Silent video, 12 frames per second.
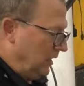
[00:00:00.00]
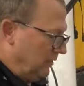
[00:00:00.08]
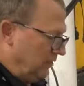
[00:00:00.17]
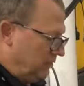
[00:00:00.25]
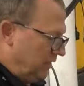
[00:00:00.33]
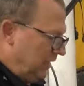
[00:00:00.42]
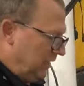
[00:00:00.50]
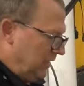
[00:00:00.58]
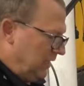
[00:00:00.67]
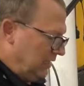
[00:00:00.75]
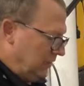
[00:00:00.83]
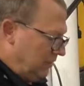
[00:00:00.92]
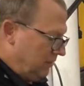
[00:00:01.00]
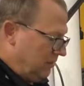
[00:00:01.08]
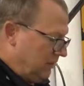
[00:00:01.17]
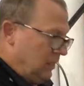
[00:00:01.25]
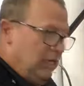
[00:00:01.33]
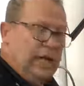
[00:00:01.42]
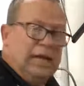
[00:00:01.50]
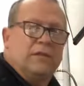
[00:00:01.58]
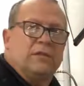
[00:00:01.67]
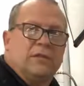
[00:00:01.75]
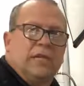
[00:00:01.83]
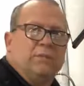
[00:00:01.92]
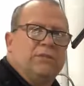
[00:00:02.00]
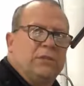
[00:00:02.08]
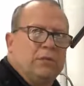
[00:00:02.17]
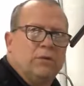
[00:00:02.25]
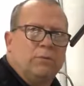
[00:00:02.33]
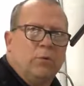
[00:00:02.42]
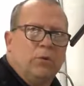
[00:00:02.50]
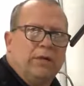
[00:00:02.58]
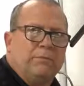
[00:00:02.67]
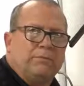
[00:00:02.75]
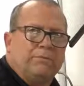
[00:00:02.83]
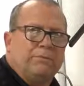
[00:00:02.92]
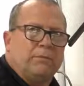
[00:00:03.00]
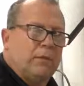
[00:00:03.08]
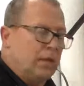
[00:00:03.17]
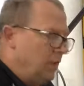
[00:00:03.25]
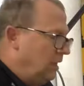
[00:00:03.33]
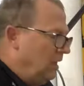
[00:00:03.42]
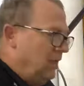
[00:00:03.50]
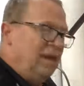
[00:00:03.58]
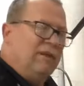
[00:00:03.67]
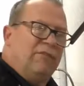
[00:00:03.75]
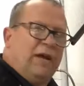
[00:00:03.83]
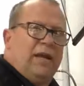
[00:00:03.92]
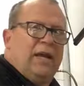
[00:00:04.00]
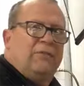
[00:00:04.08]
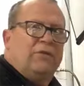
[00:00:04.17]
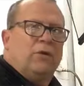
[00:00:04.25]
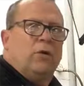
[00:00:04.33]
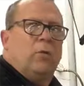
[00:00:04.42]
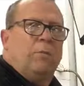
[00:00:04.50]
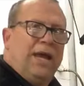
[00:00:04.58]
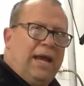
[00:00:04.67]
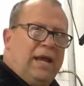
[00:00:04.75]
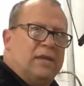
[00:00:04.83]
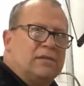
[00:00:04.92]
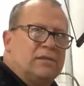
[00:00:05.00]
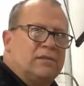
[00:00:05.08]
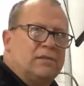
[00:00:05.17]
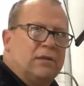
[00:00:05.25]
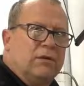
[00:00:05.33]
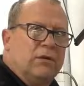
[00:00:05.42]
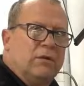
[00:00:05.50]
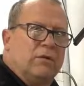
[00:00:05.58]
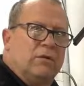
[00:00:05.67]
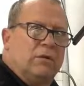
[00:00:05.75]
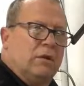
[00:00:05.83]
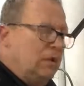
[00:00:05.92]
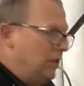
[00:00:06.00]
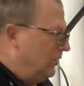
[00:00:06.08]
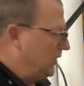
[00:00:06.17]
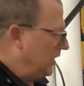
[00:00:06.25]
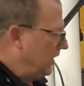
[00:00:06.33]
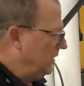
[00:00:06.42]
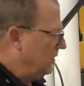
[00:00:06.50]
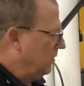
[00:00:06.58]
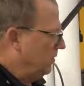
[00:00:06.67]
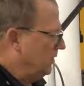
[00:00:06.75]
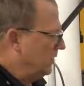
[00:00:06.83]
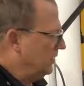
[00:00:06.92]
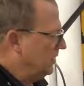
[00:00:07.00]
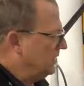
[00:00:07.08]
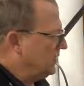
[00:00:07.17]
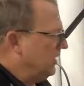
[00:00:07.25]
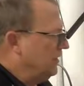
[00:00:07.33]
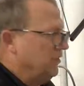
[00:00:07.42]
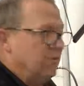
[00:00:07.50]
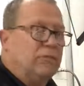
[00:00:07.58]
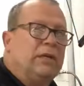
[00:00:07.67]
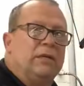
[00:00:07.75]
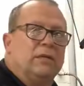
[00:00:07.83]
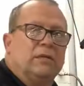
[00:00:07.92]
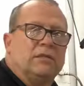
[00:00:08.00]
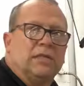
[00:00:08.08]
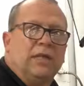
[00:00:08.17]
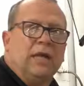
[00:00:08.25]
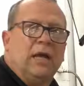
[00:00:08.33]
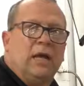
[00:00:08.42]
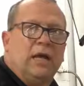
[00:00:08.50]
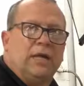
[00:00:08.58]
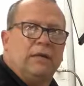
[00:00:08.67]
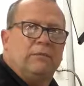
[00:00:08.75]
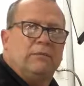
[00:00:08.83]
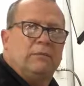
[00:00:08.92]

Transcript: on the trailing end at the same 0 point. If I have to go past 0, then I know that this end of the reel is sitting high.